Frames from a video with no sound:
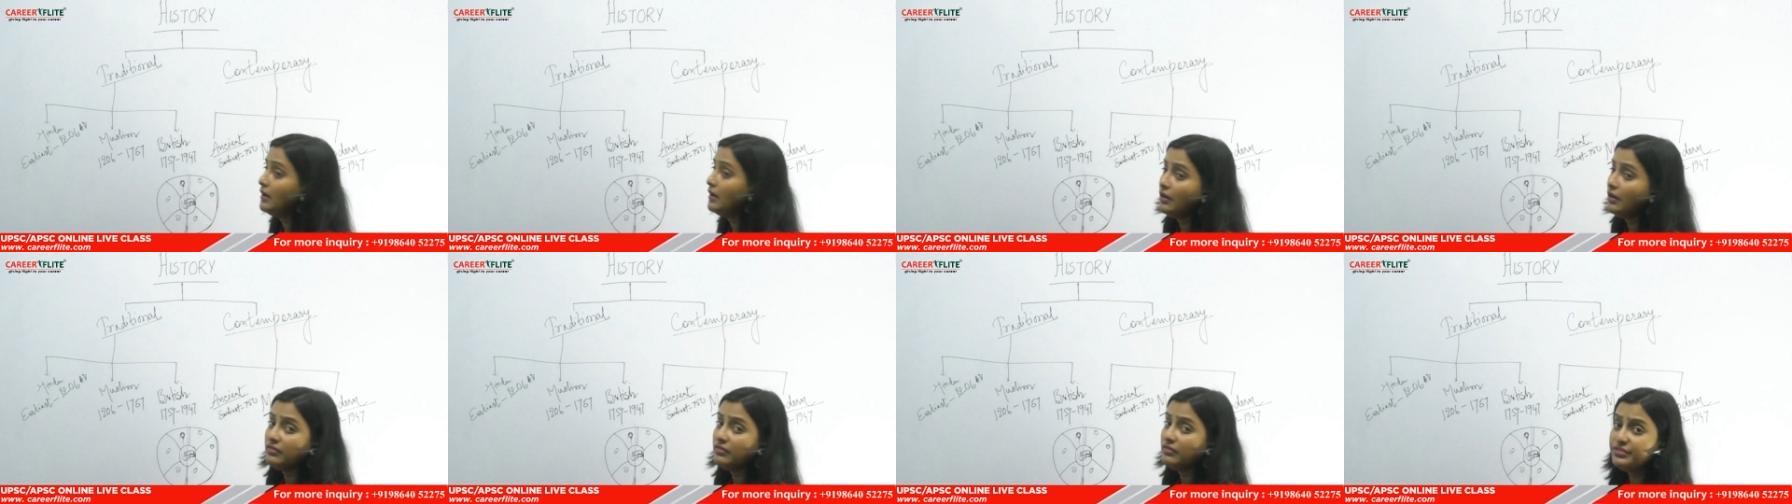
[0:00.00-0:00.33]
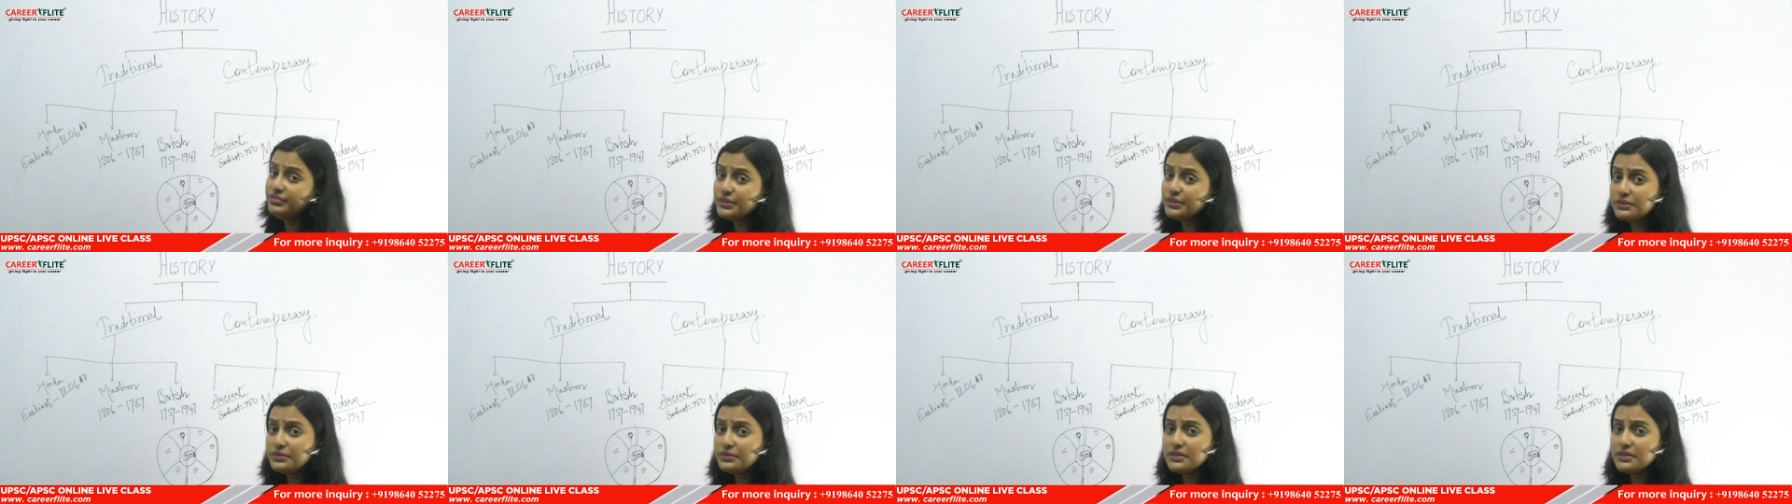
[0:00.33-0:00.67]

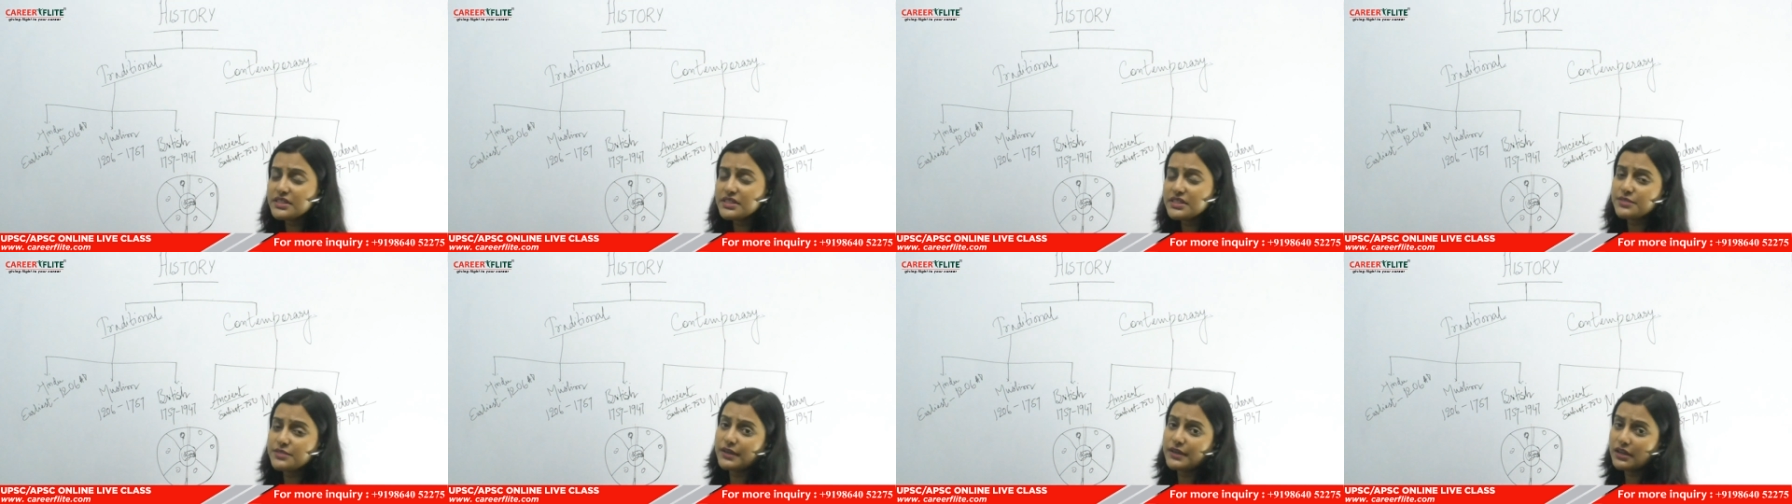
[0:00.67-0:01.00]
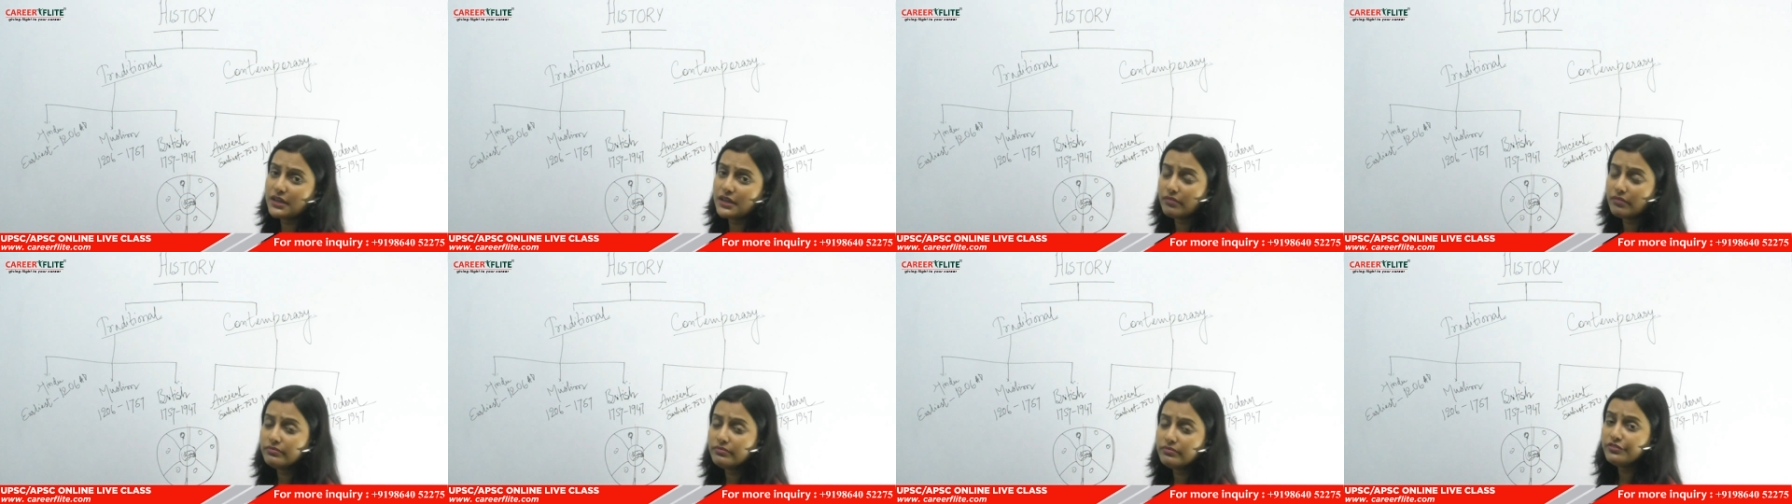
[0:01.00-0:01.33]
feudals
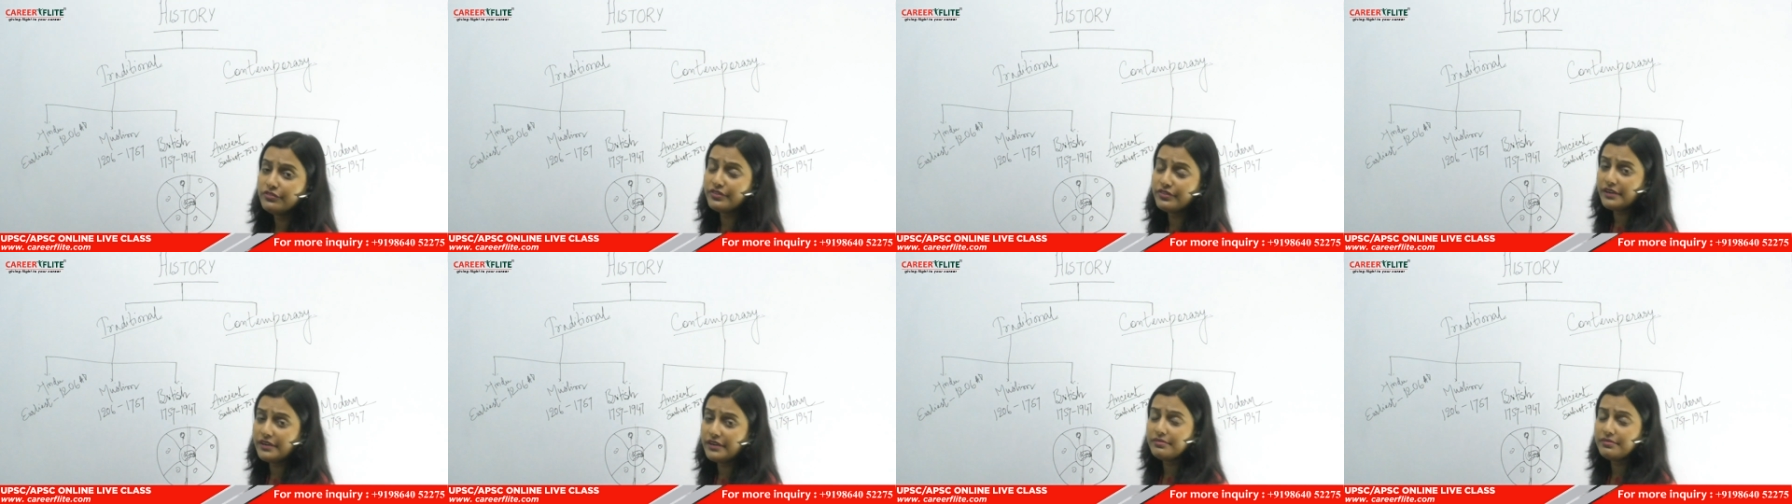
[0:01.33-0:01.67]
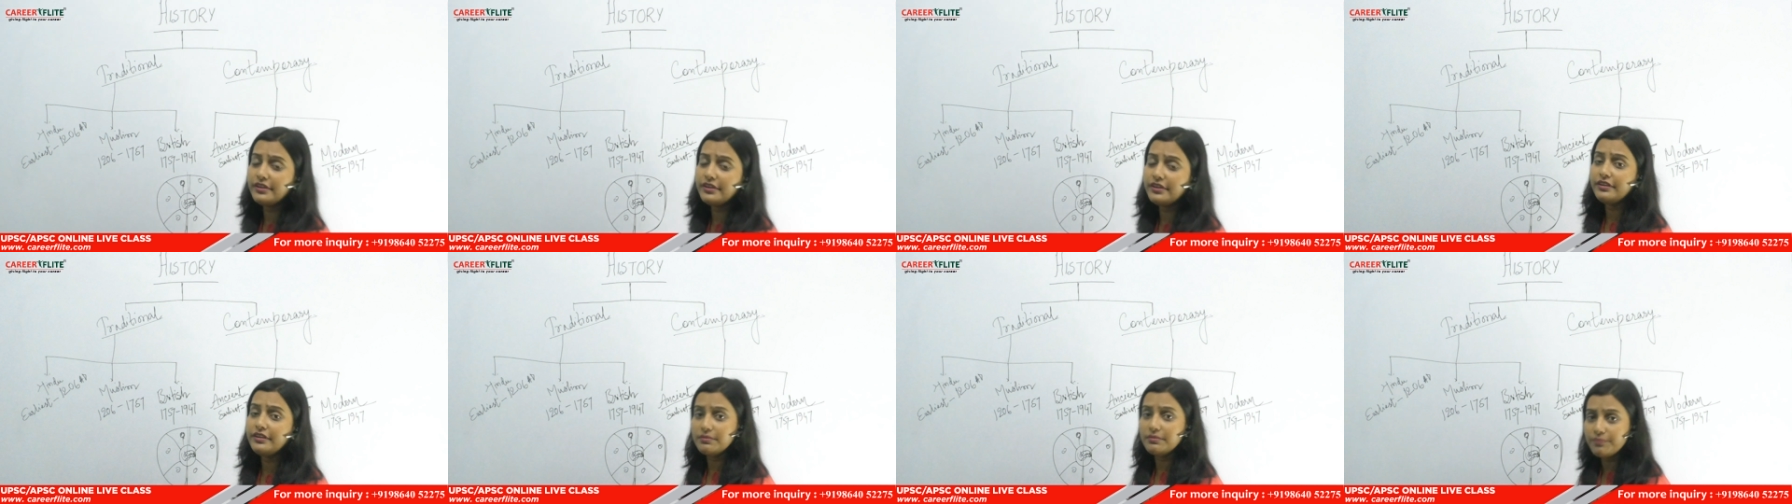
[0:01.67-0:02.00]
become very,
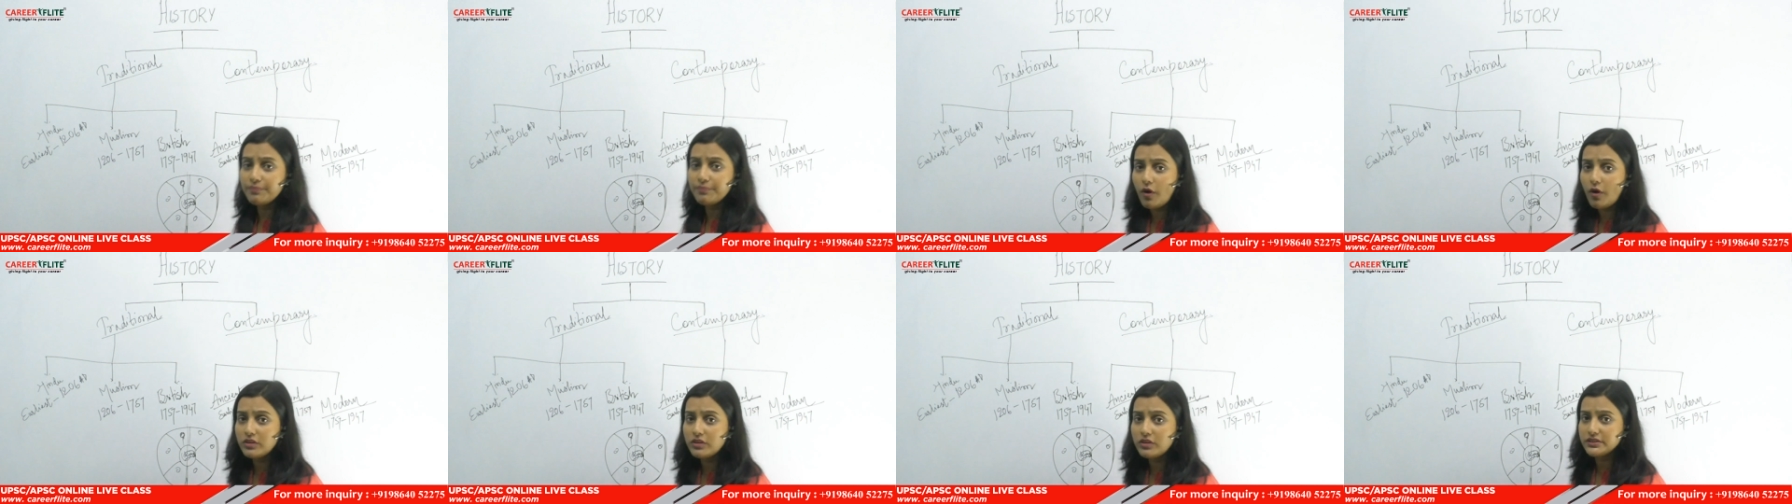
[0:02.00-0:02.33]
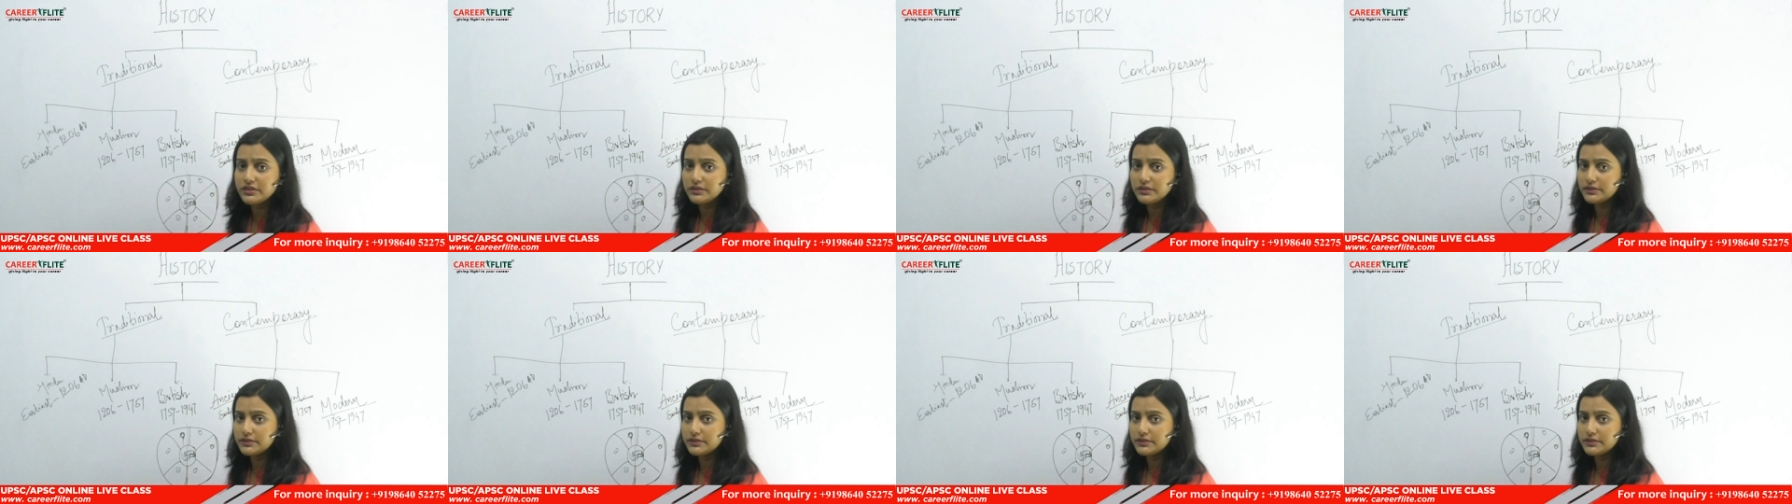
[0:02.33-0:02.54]
very important.